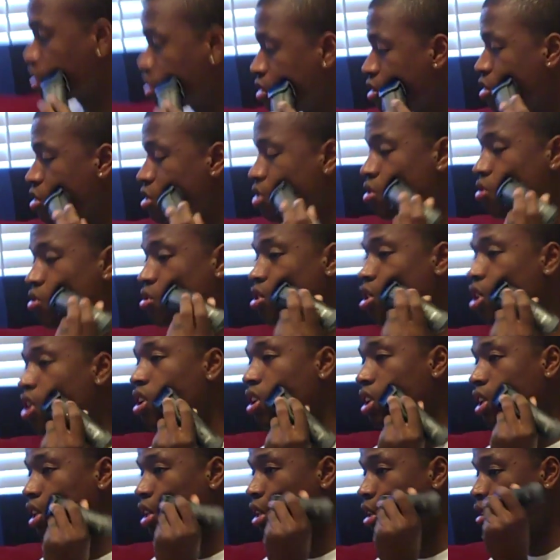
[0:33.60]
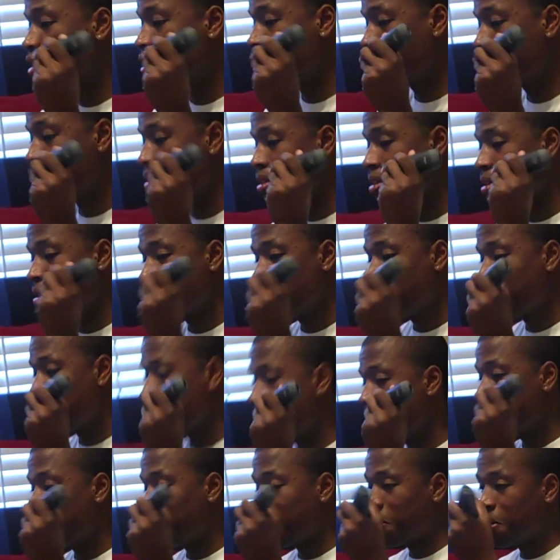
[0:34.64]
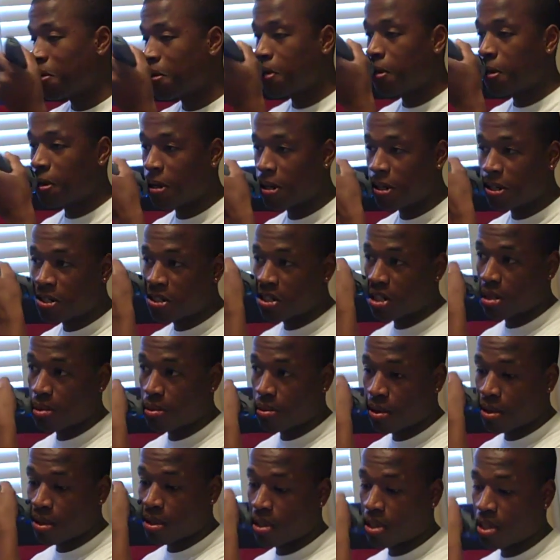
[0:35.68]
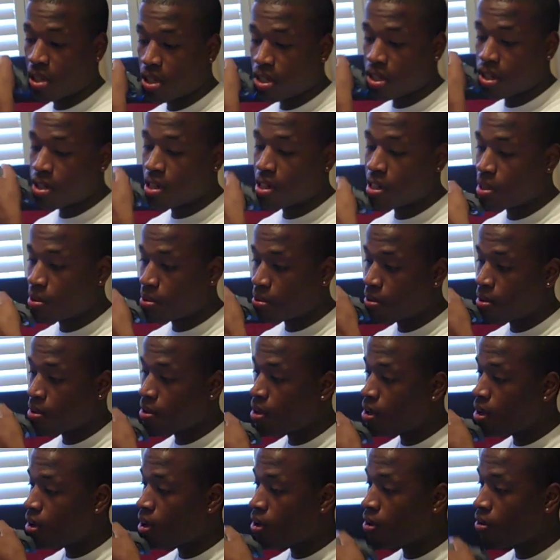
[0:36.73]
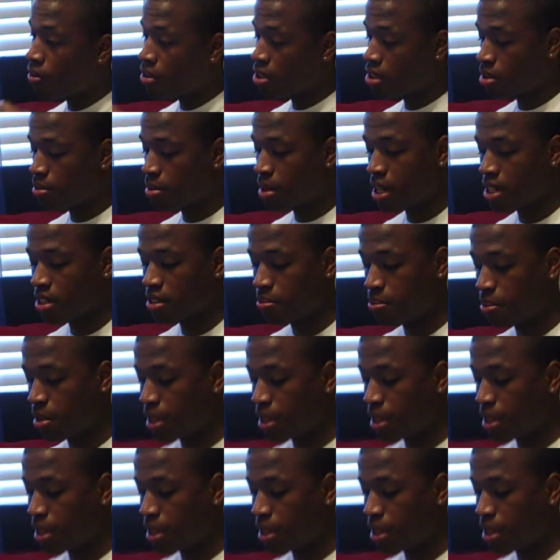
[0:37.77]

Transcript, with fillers: this huge honking metal uh, trimmer over somebody's